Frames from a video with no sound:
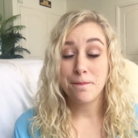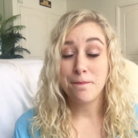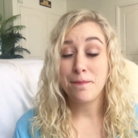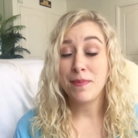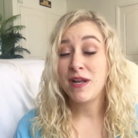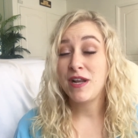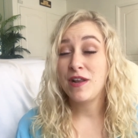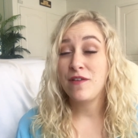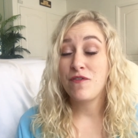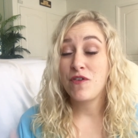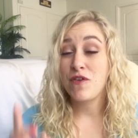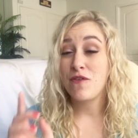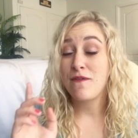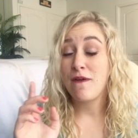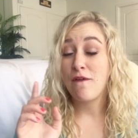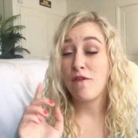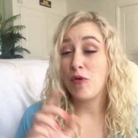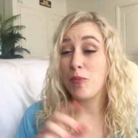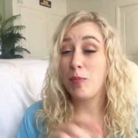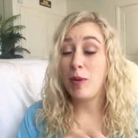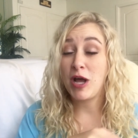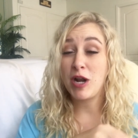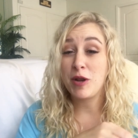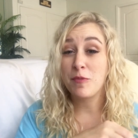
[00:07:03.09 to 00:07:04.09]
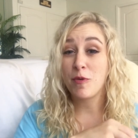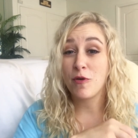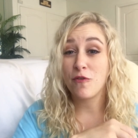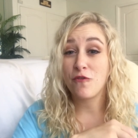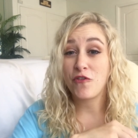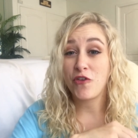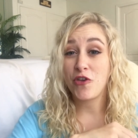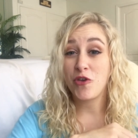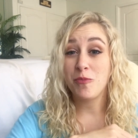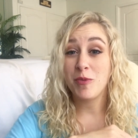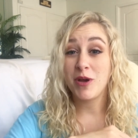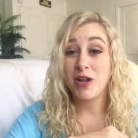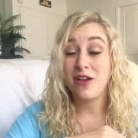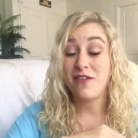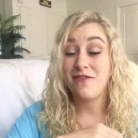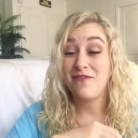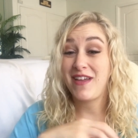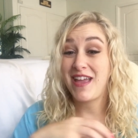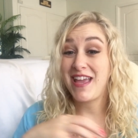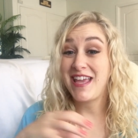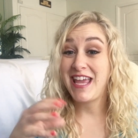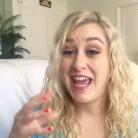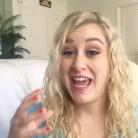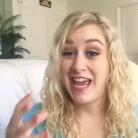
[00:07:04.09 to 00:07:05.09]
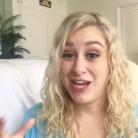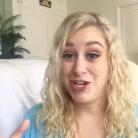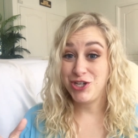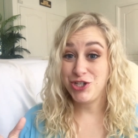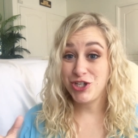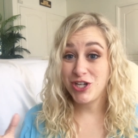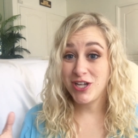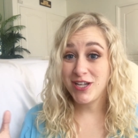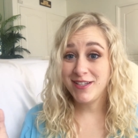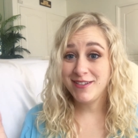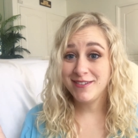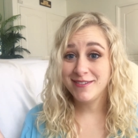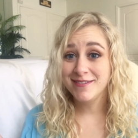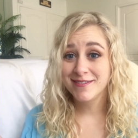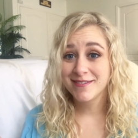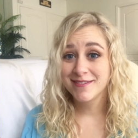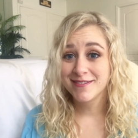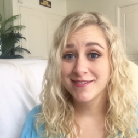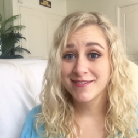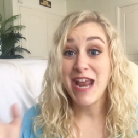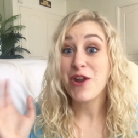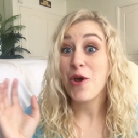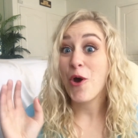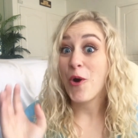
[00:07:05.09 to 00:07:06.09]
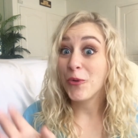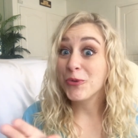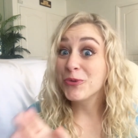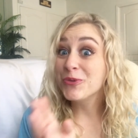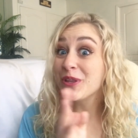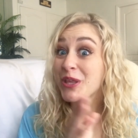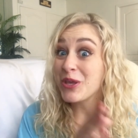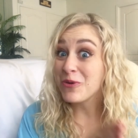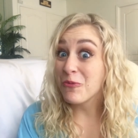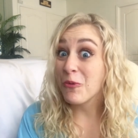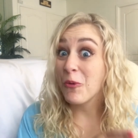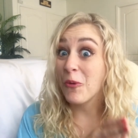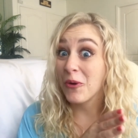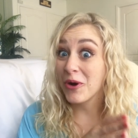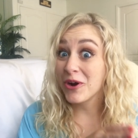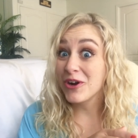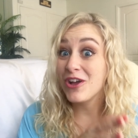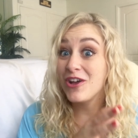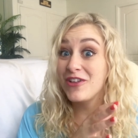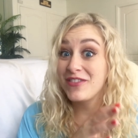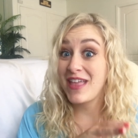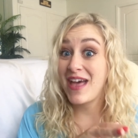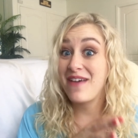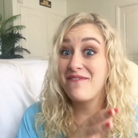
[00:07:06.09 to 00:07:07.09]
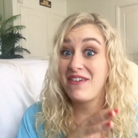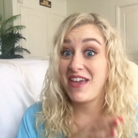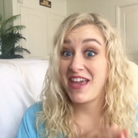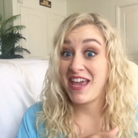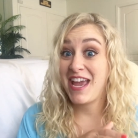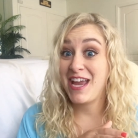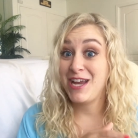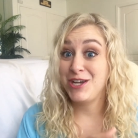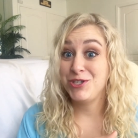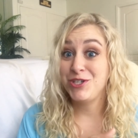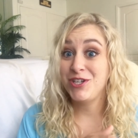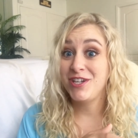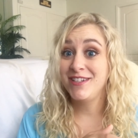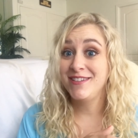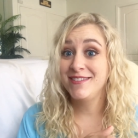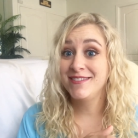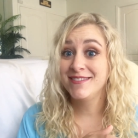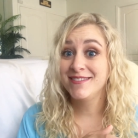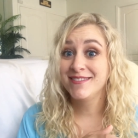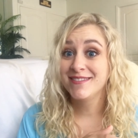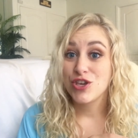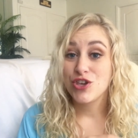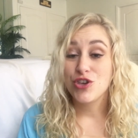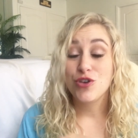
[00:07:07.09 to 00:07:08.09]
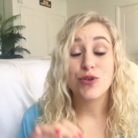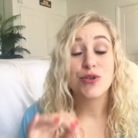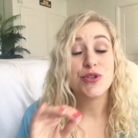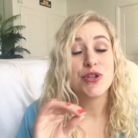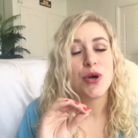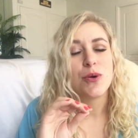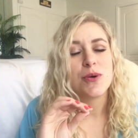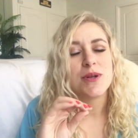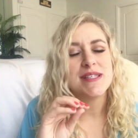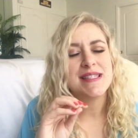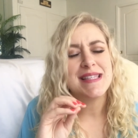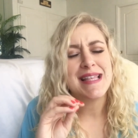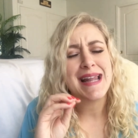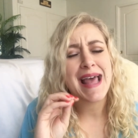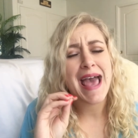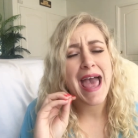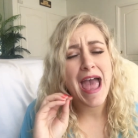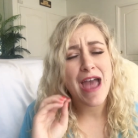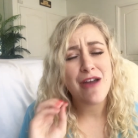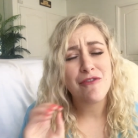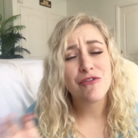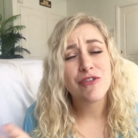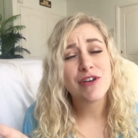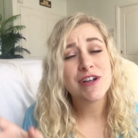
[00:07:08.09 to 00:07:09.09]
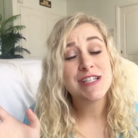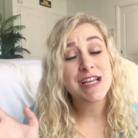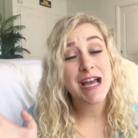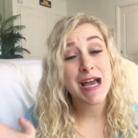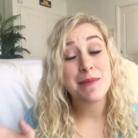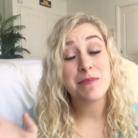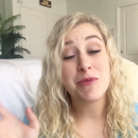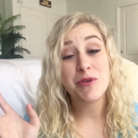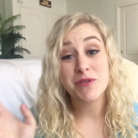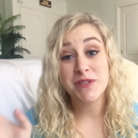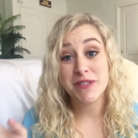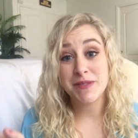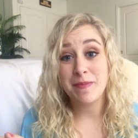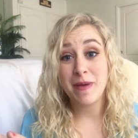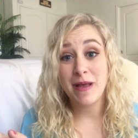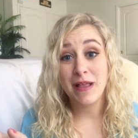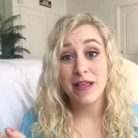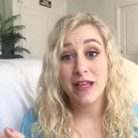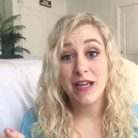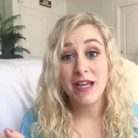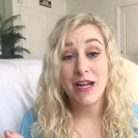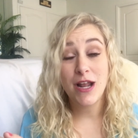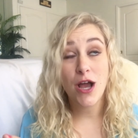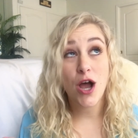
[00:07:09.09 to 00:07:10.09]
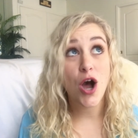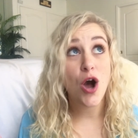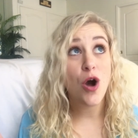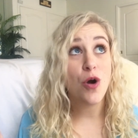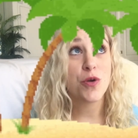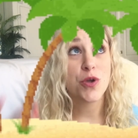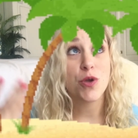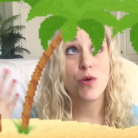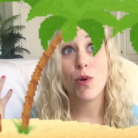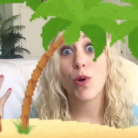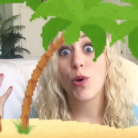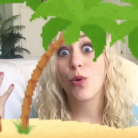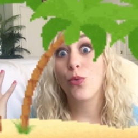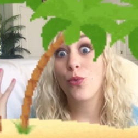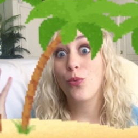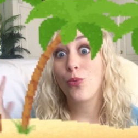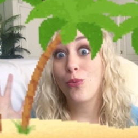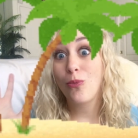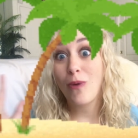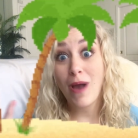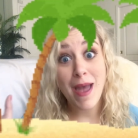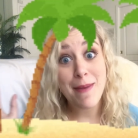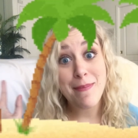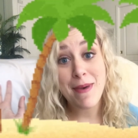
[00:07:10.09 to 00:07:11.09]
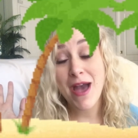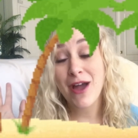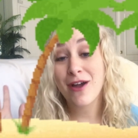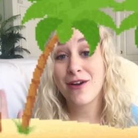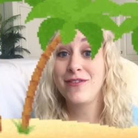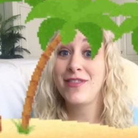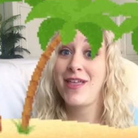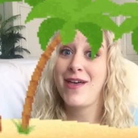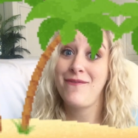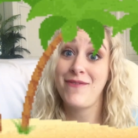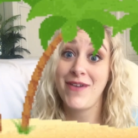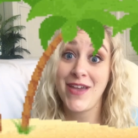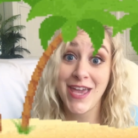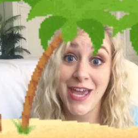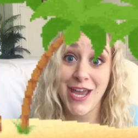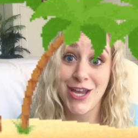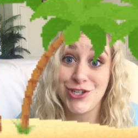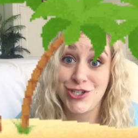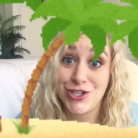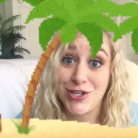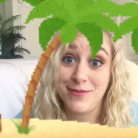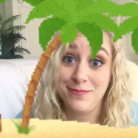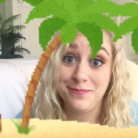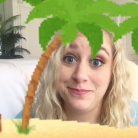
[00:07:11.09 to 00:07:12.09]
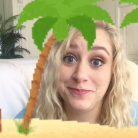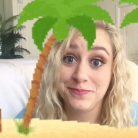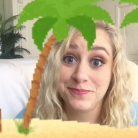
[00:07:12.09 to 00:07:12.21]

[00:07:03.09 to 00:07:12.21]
But if you've ever bought a perfume on a vacation and only wore it on that vacation, you'll notice that every time you smell it, oh, you are right back on that vacation.